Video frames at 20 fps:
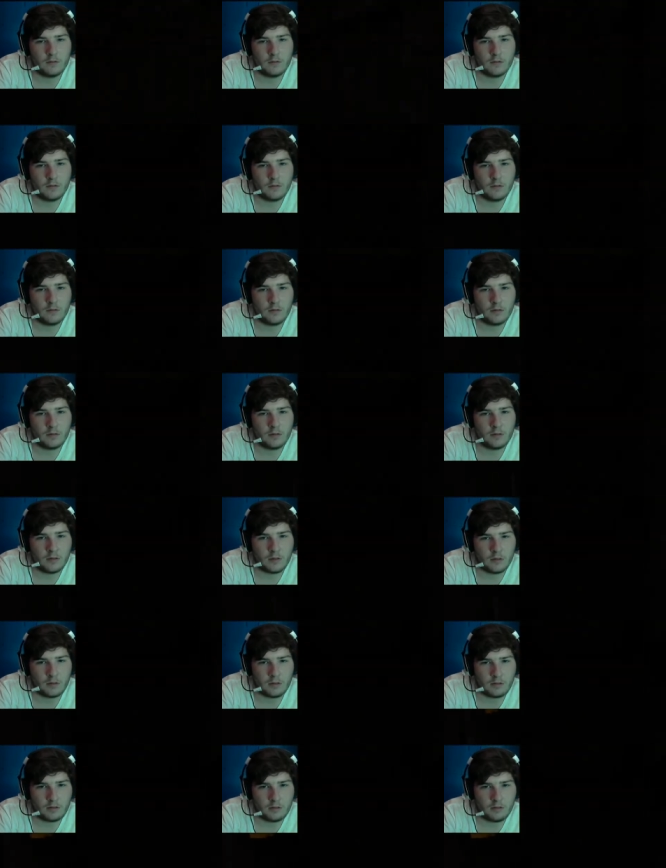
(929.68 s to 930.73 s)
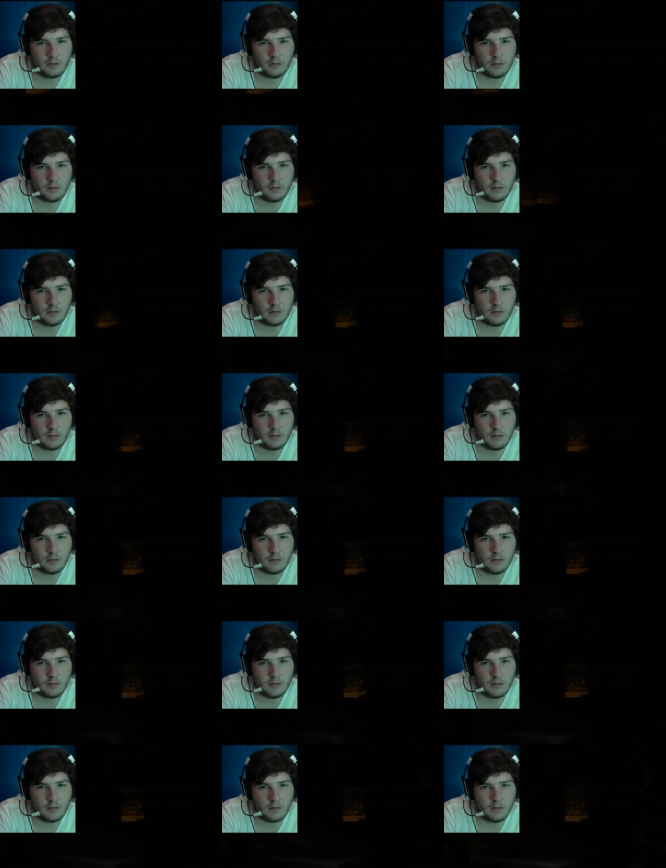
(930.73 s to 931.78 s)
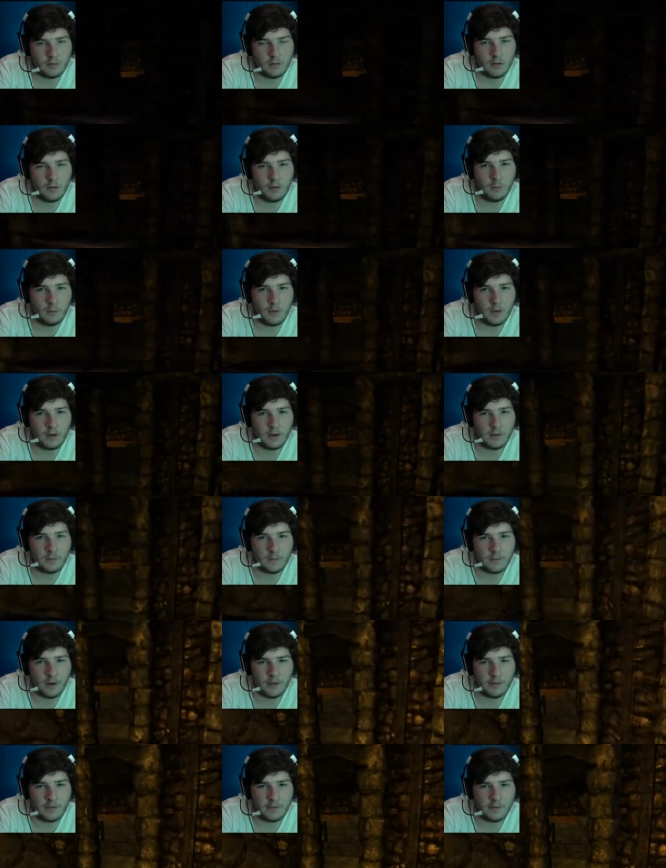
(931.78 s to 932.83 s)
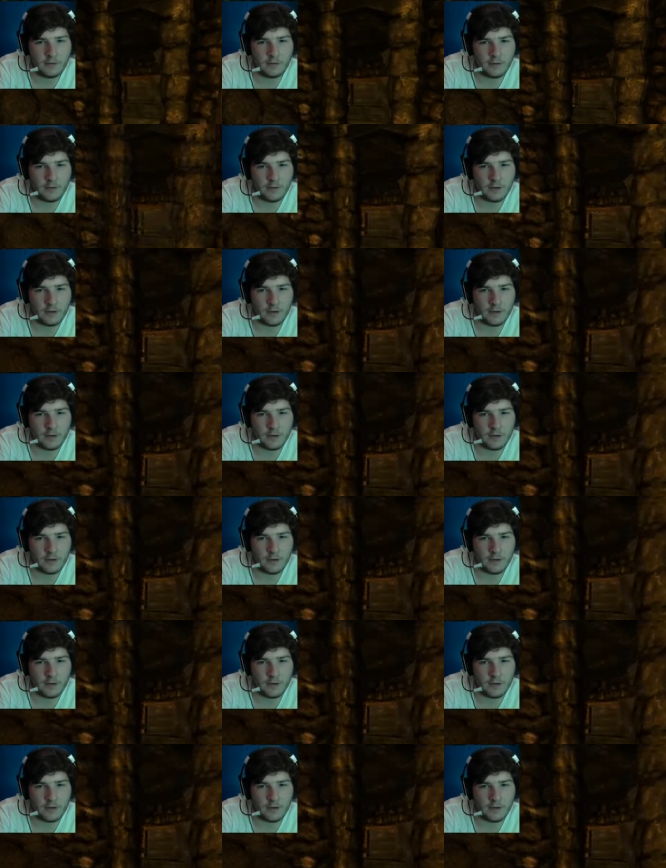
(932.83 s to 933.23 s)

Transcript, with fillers: Okay. Oh, what? Why is this already on?